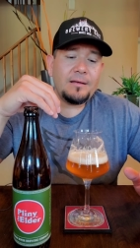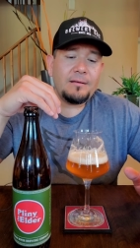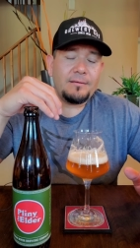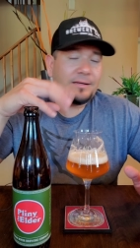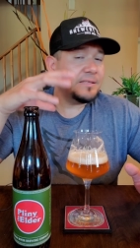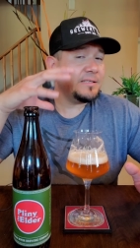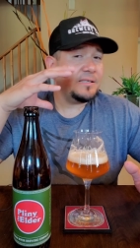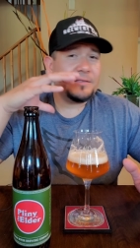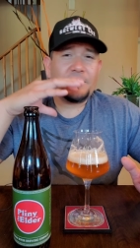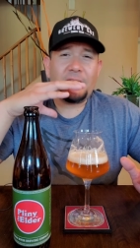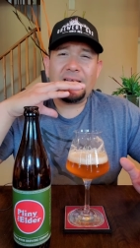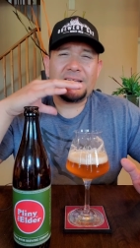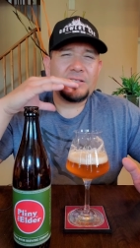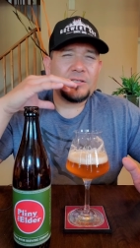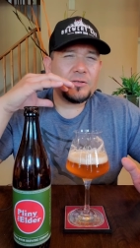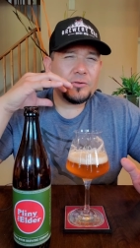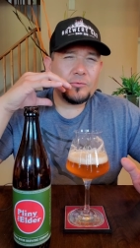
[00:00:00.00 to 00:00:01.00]
This is
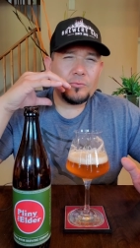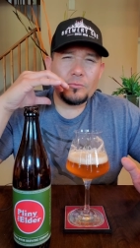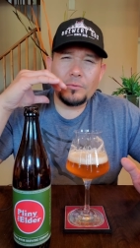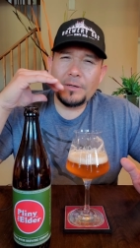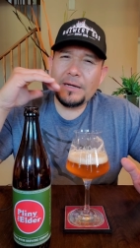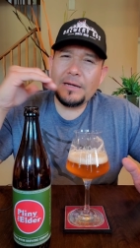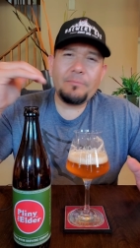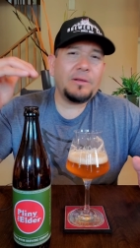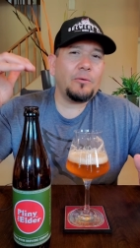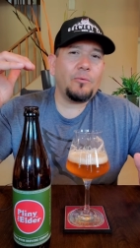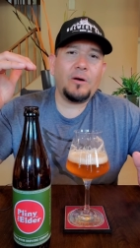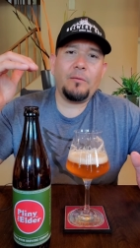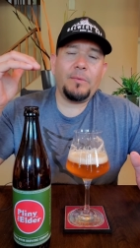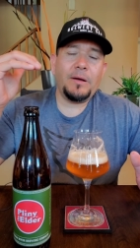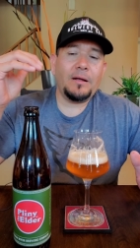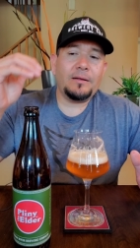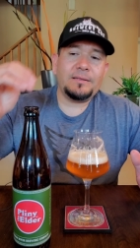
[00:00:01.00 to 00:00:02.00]
extremely
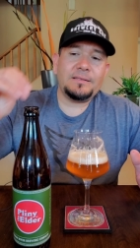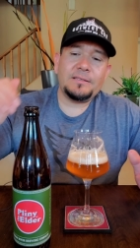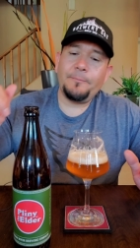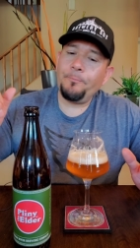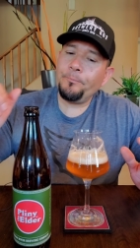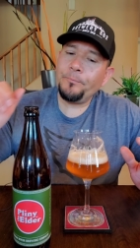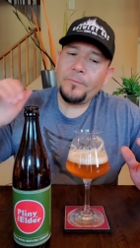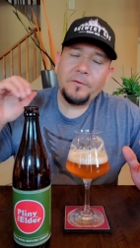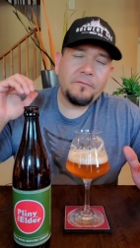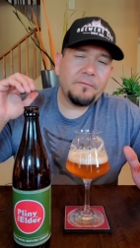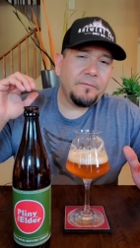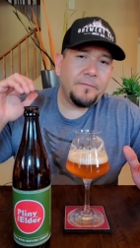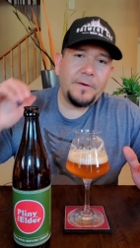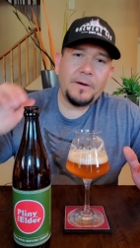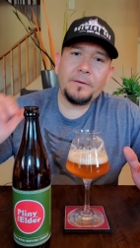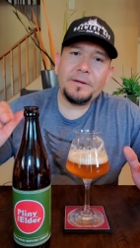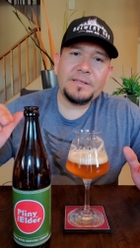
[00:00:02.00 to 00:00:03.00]
well balanced,
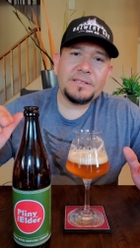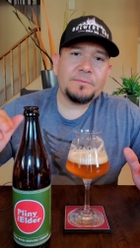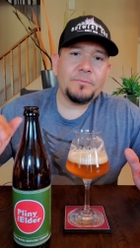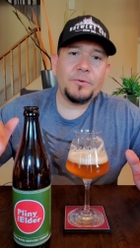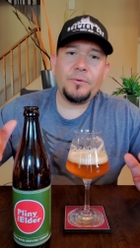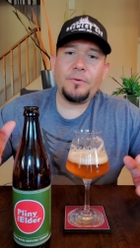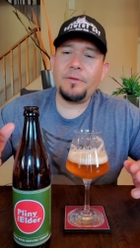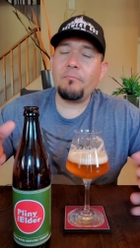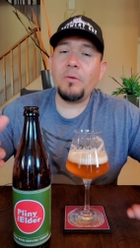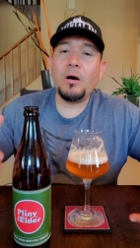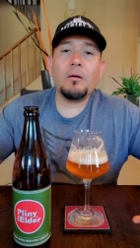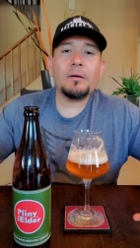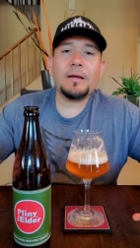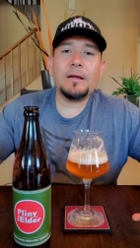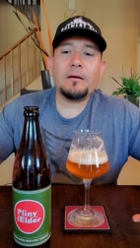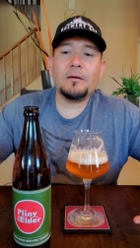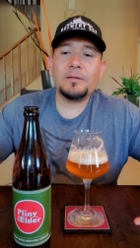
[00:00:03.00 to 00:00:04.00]
very smooth. The
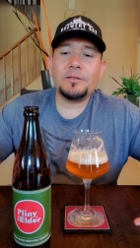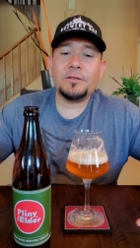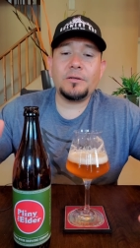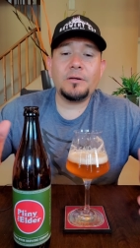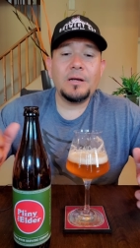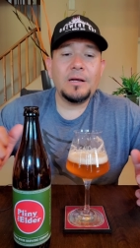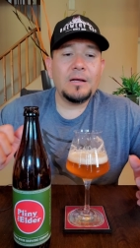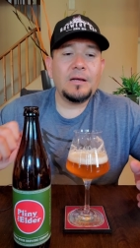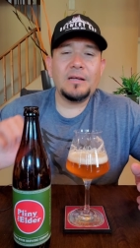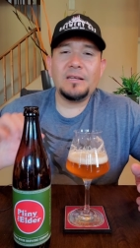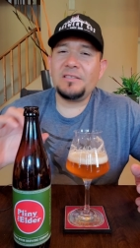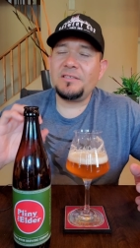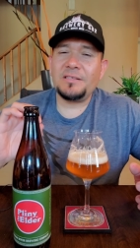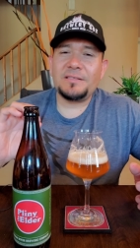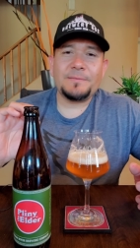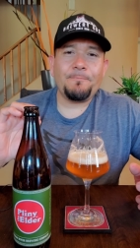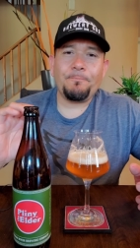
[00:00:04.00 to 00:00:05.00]
malt character
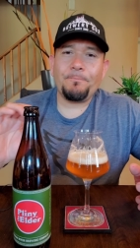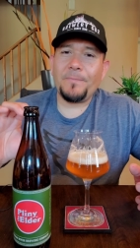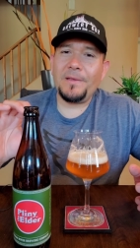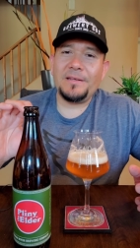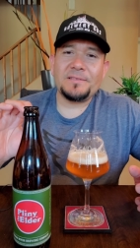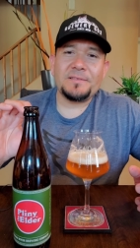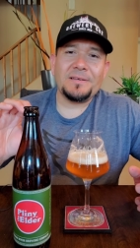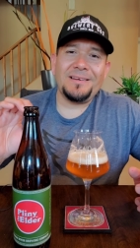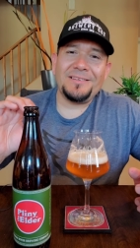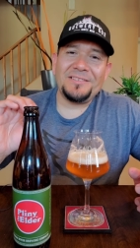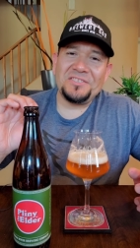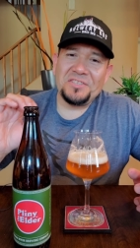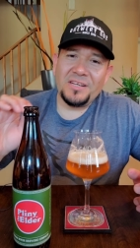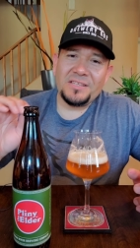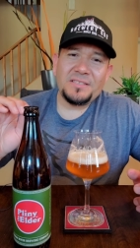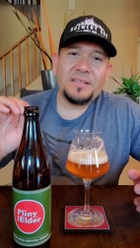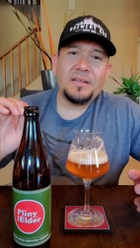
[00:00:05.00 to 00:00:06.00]
just is
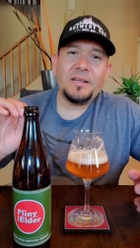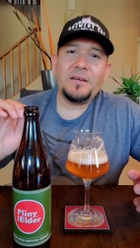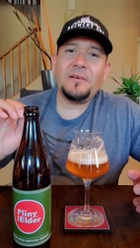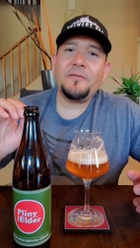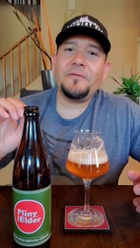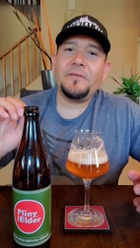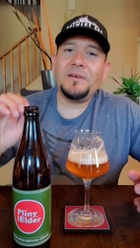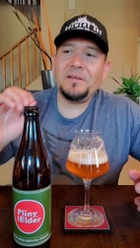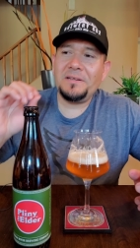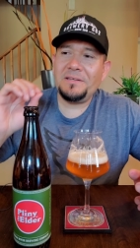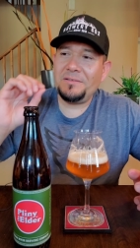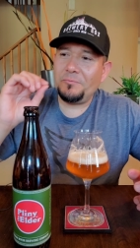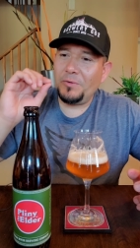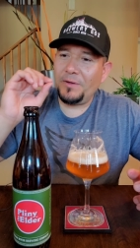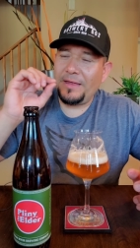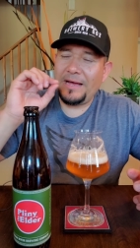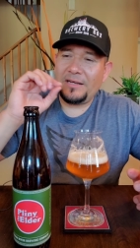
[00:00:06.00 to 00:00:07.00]
just enough
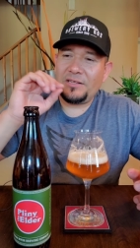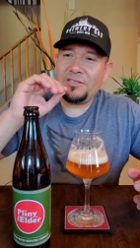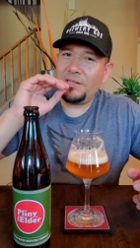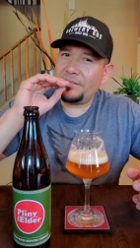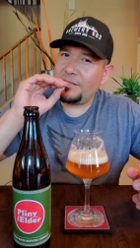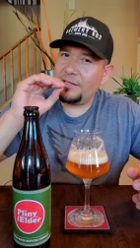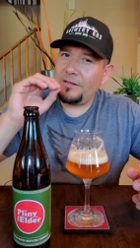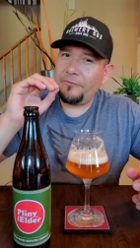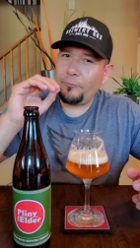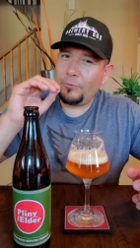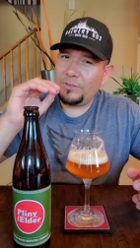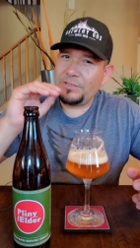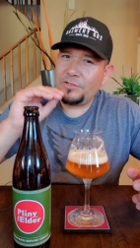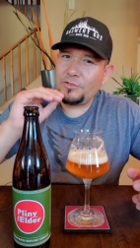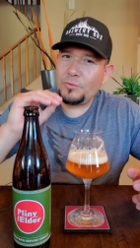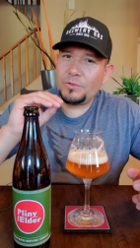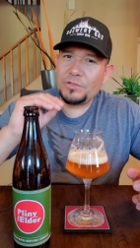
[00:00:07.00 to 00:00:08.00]
with that just enough
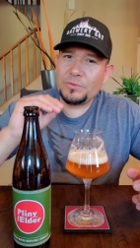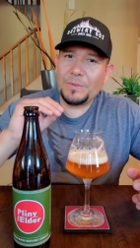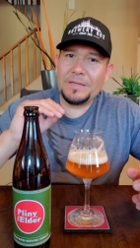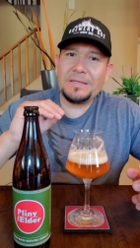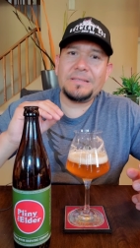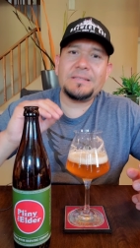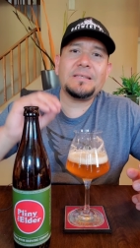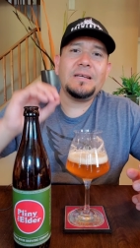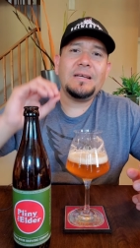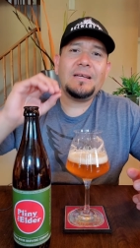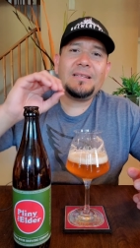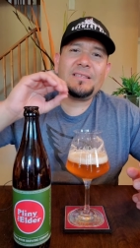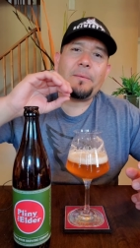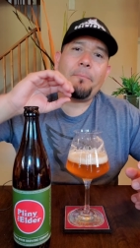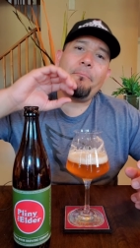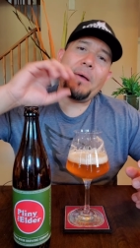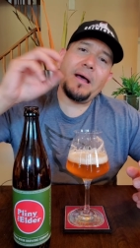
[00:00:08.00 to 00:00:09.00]
residual sweetness
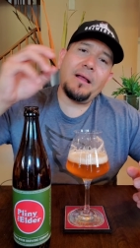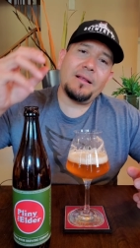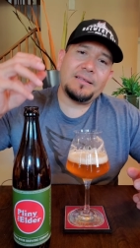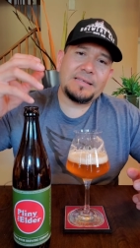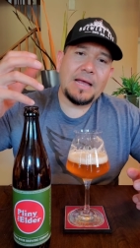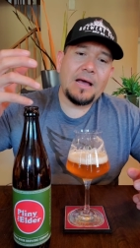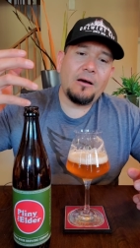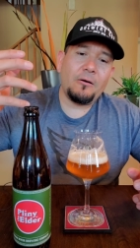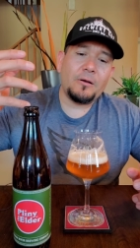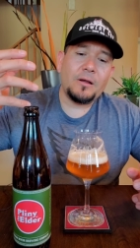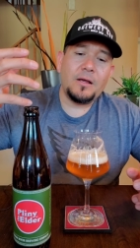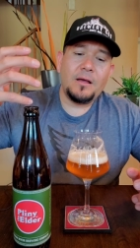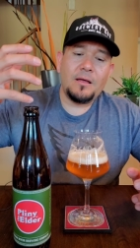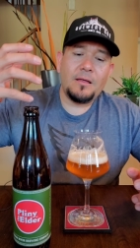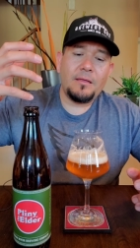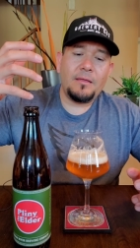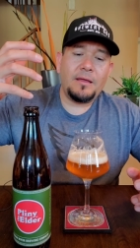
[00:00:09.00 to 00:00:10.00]
to balance out
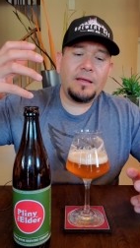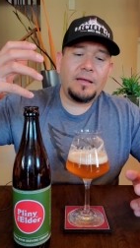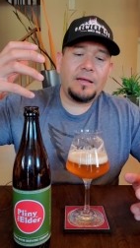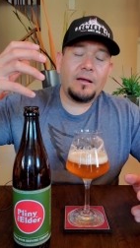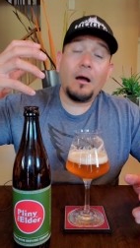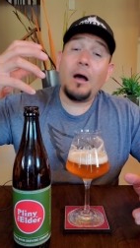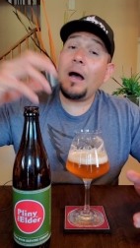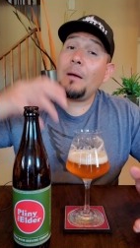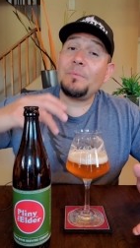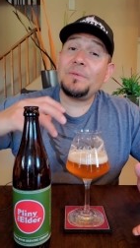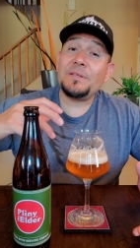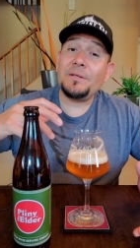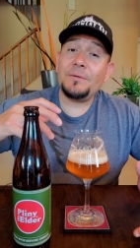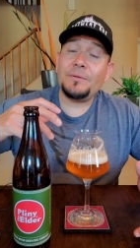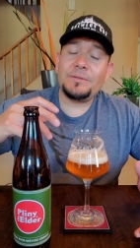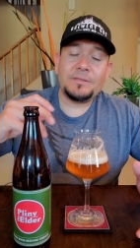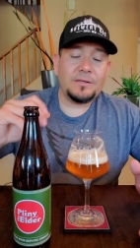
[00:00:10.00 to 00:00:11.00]
the hops
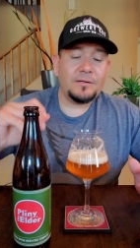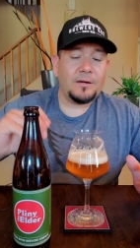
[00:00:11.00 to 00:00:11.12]
used.